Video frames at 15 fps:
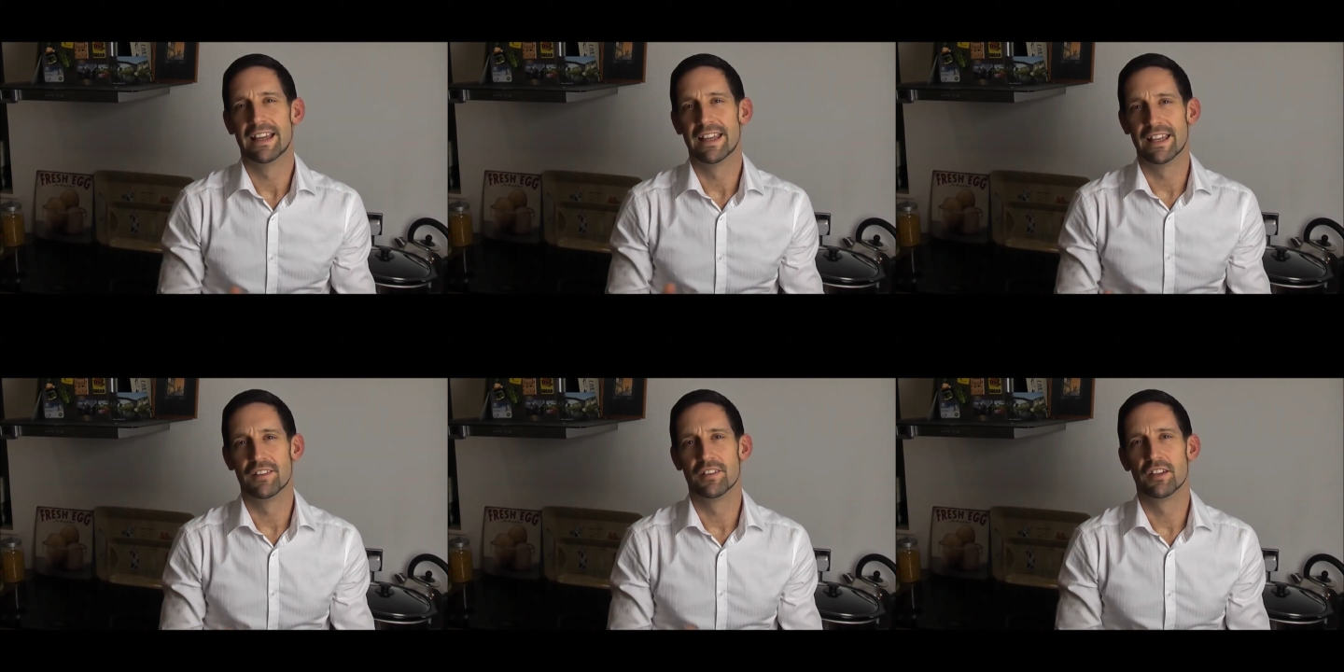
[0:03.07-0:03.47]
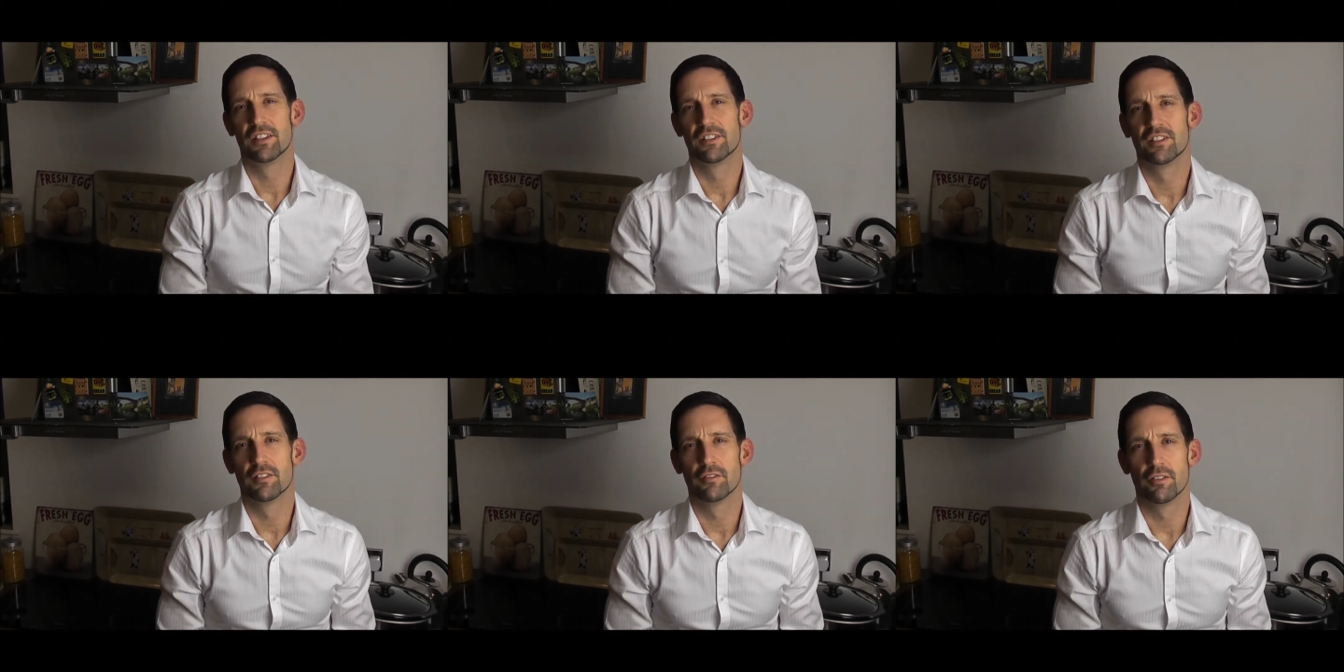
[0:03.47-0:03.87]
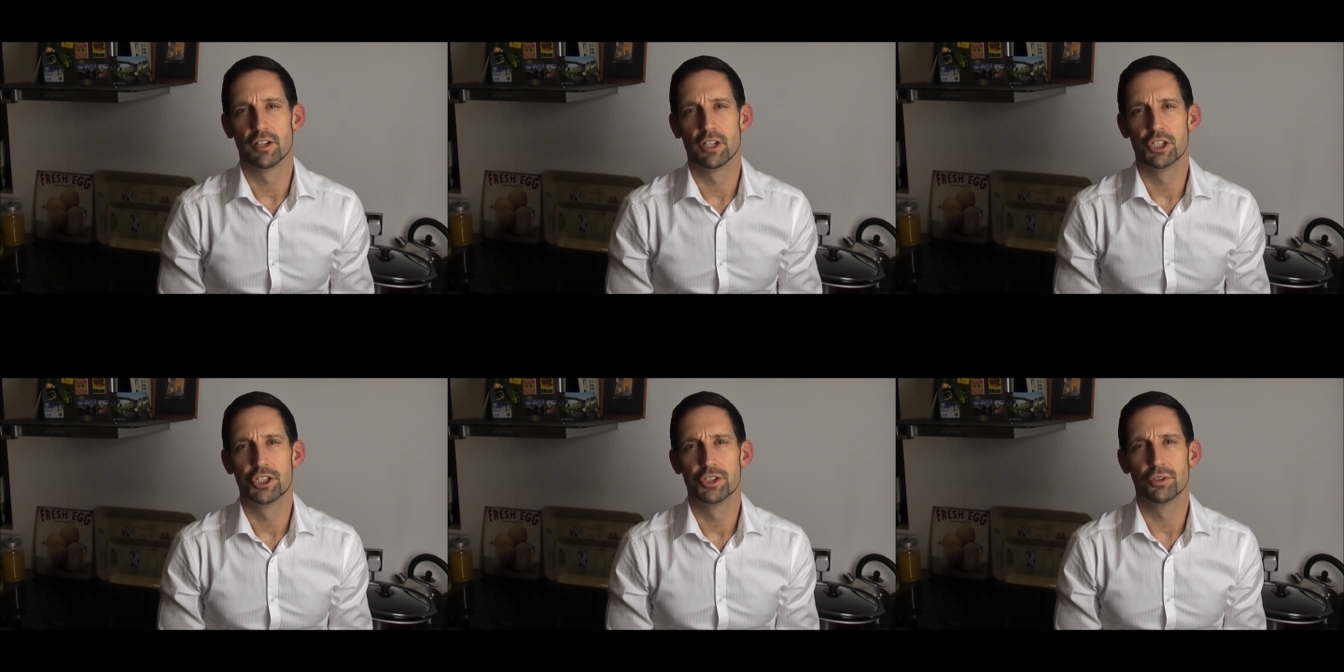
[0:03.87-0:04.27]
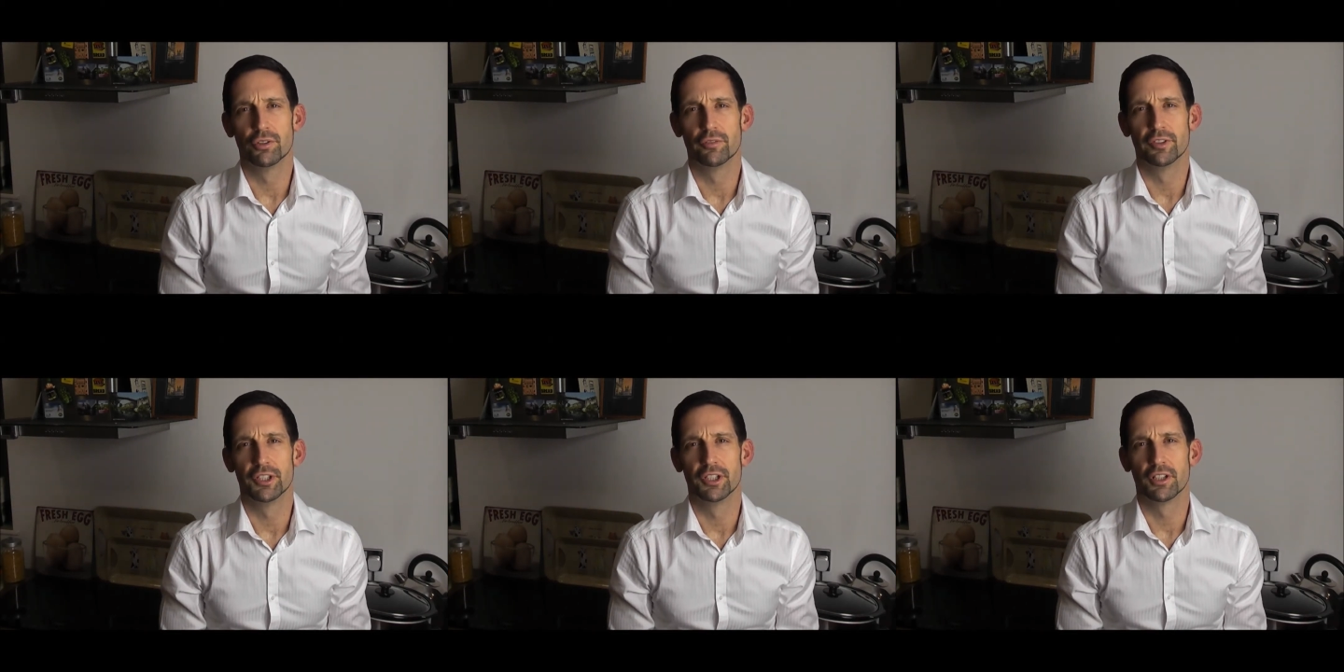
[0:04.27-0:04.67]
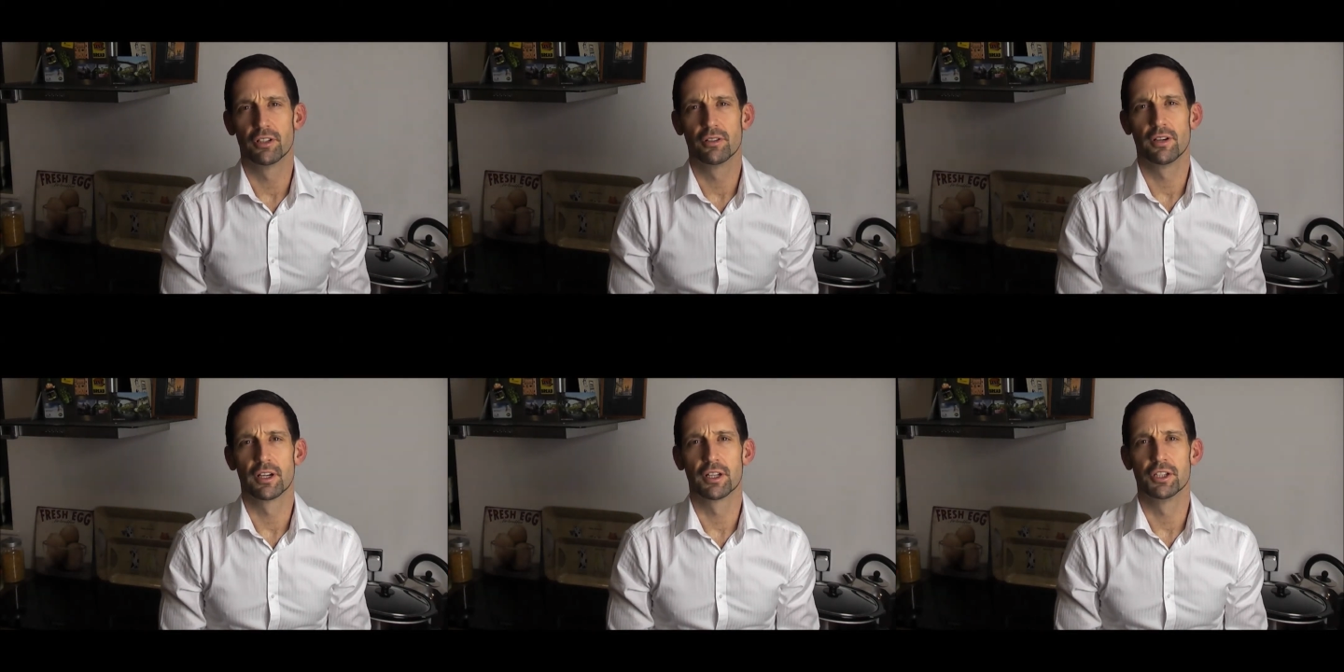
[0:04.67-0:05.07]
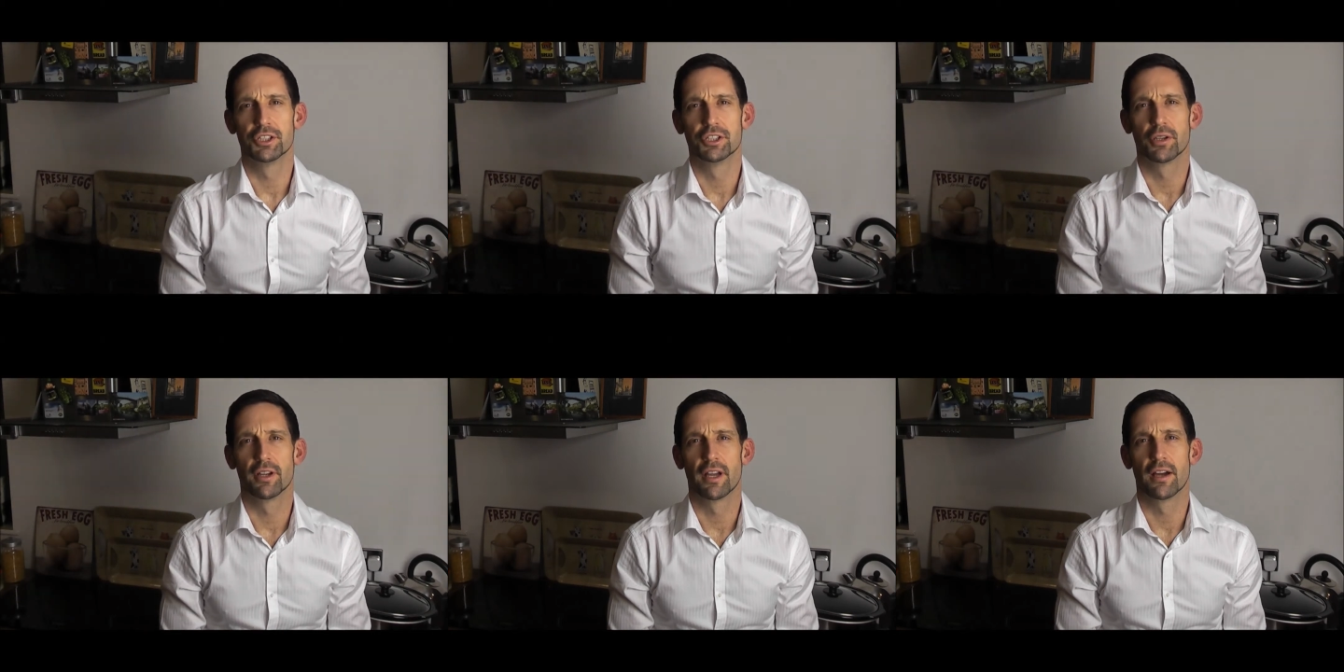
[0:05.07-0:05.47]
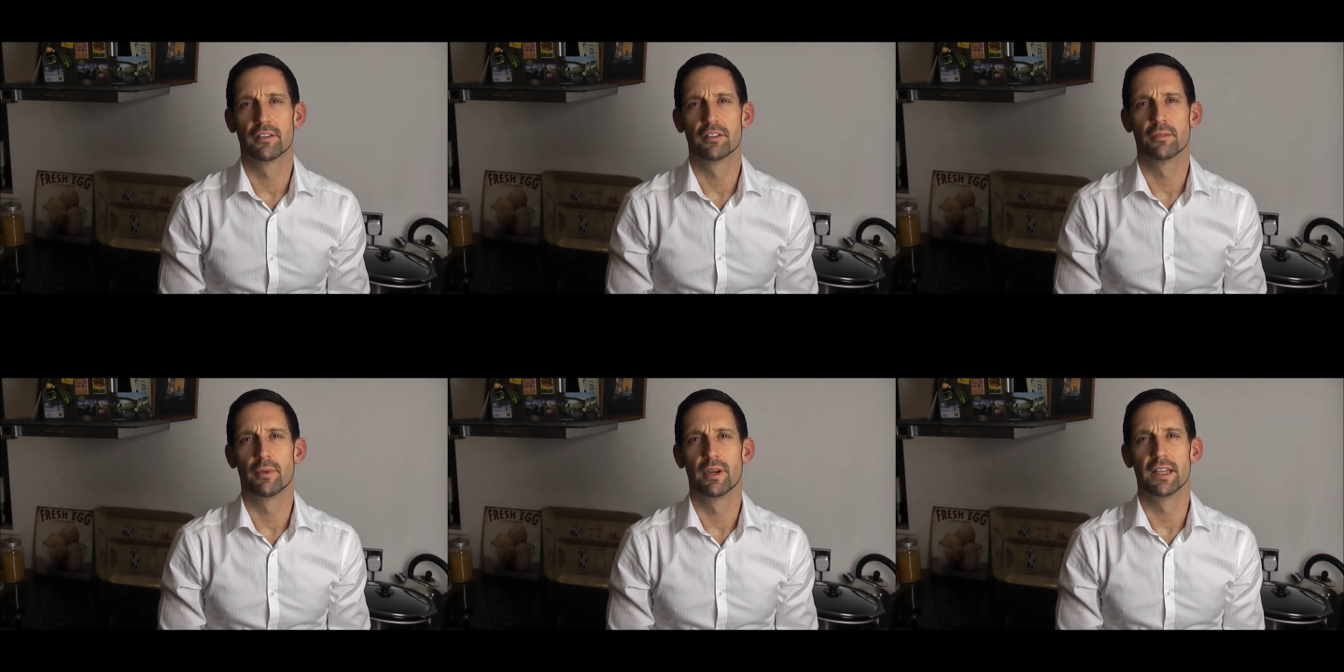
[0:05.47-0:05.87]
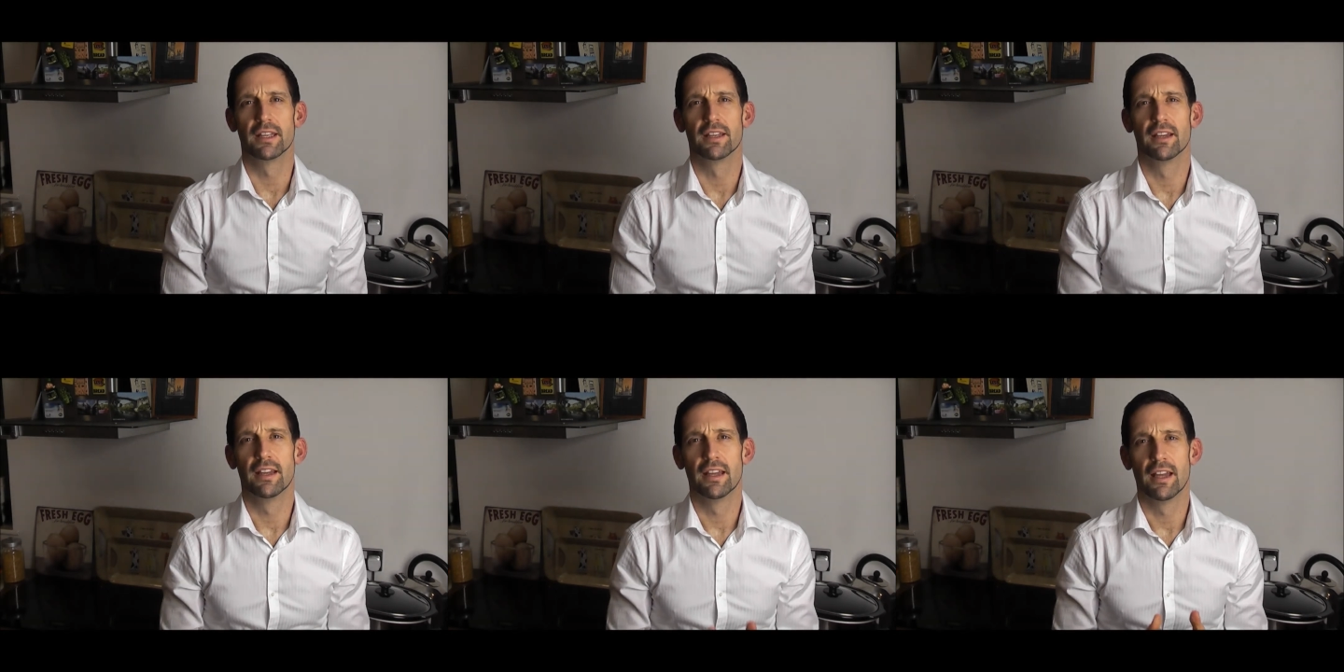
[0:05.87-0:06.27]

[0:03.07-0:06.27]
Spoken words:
In this very short video I'm going to show you how to make